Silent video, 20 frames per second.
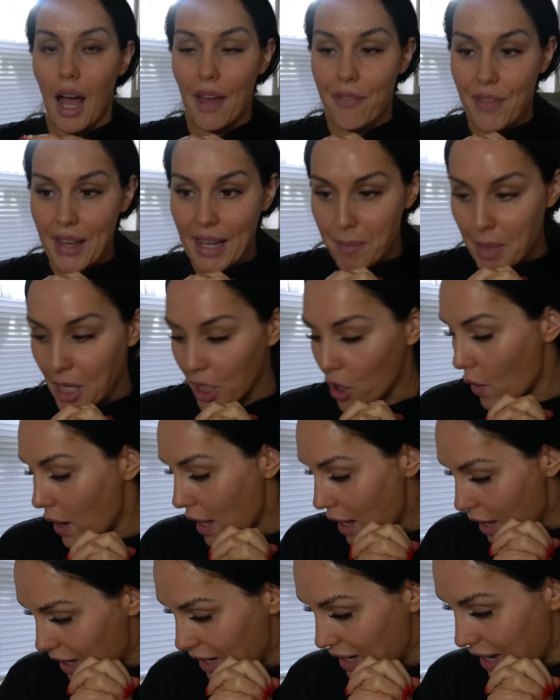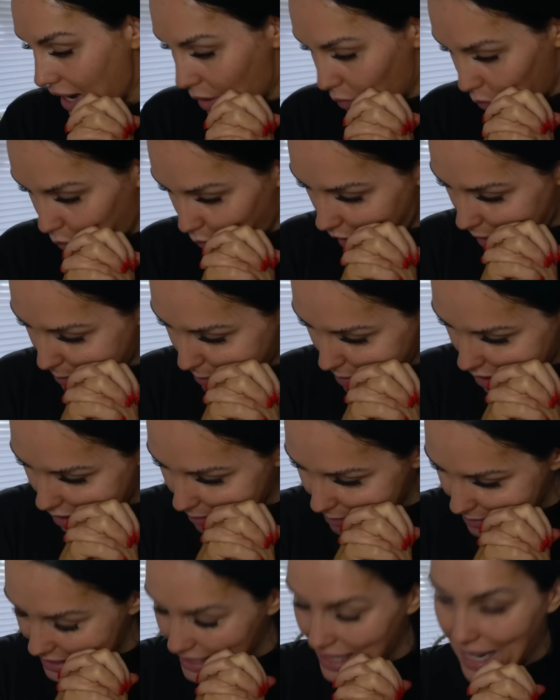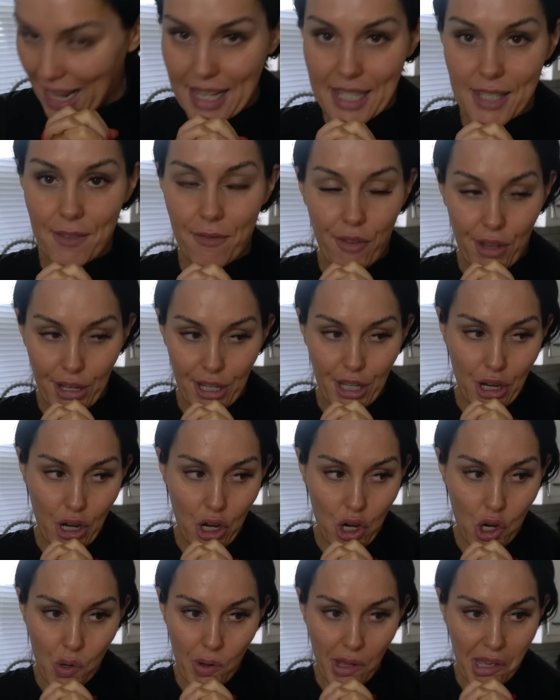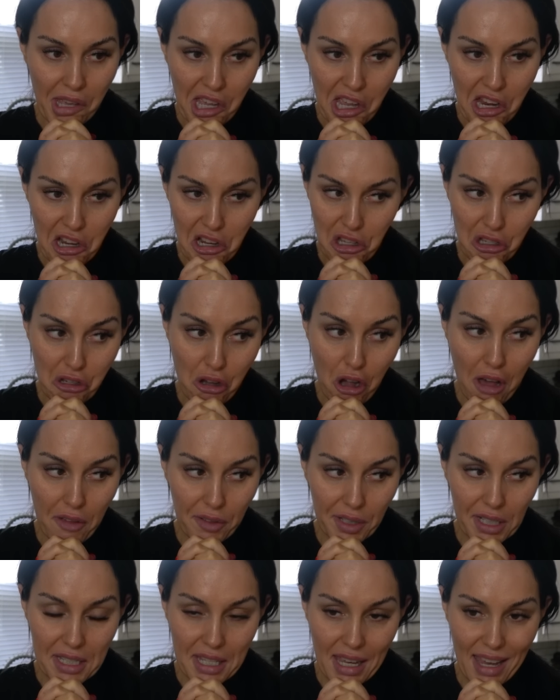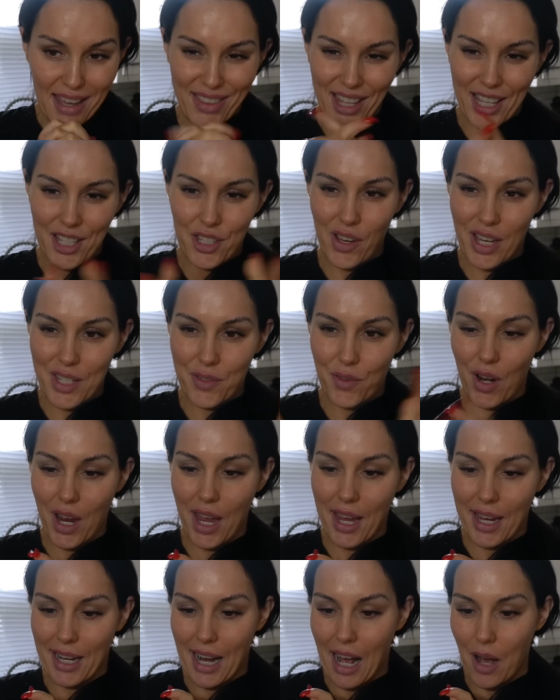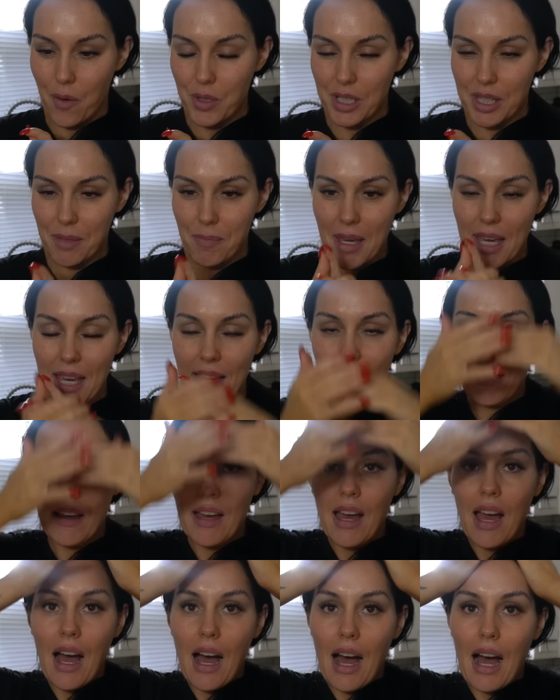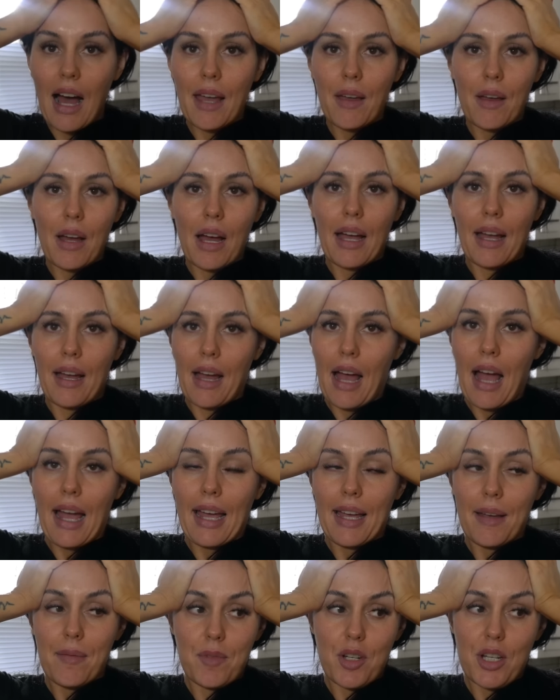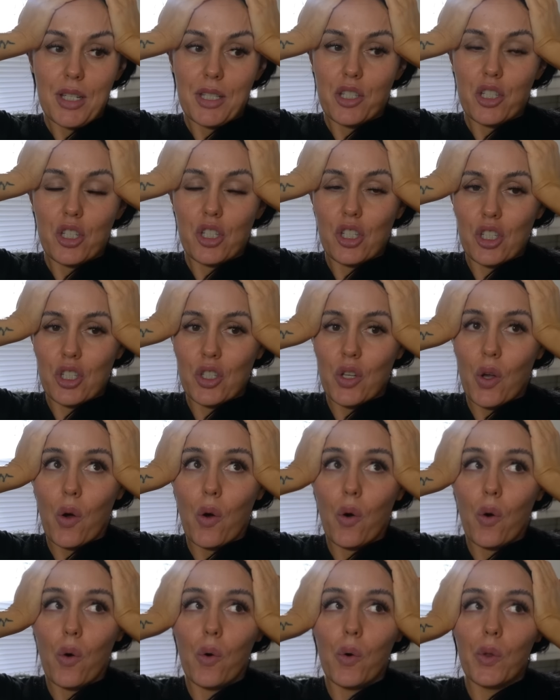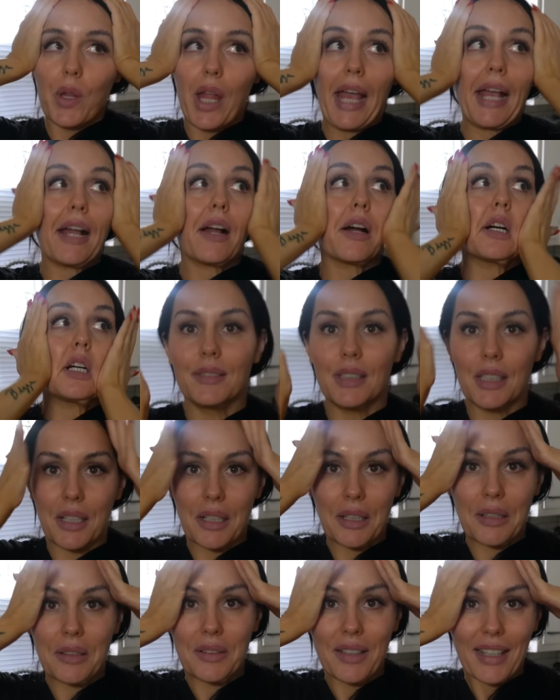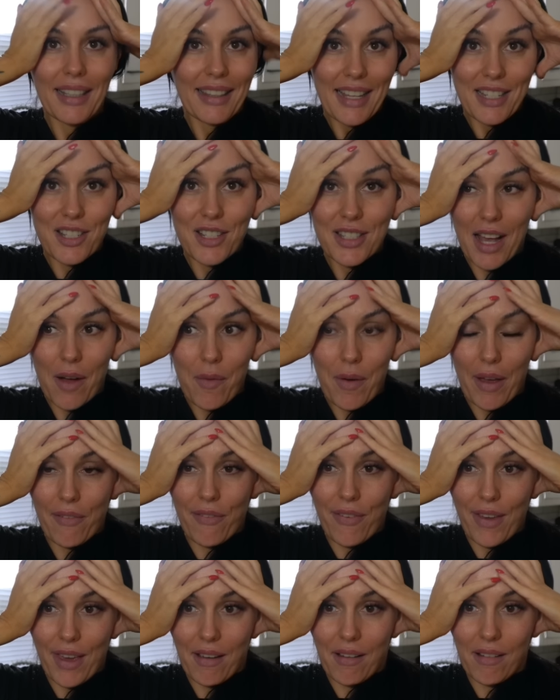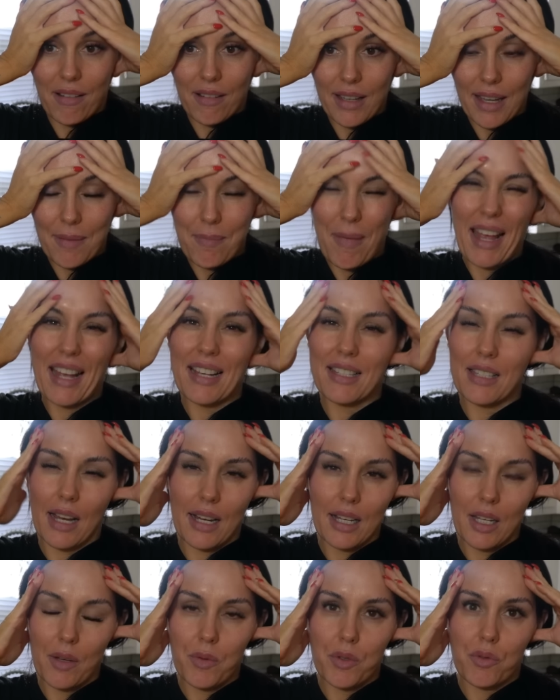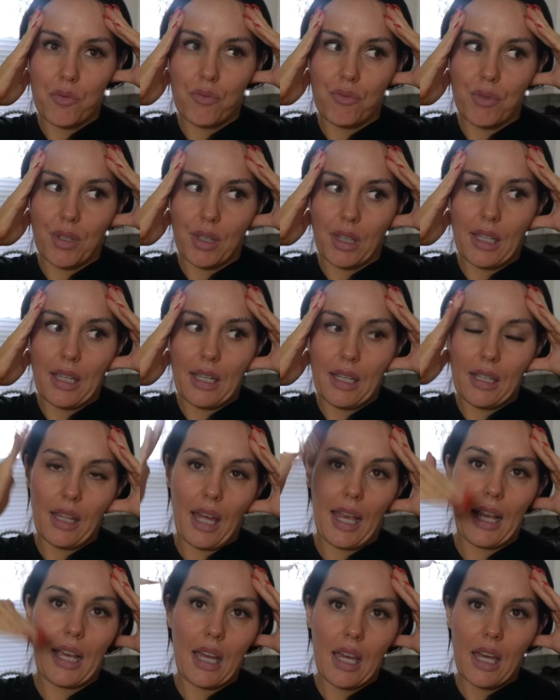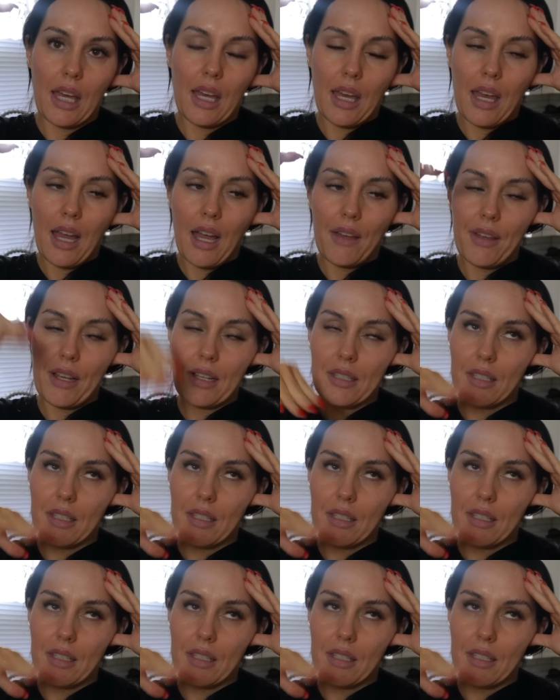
I think I'm gonna go ahead and wrap up today's video and just call it a day. Thanks you guys for hanging out with me. I I am just so like, you know, like that's just how I feel. And my anxiety was really like, I think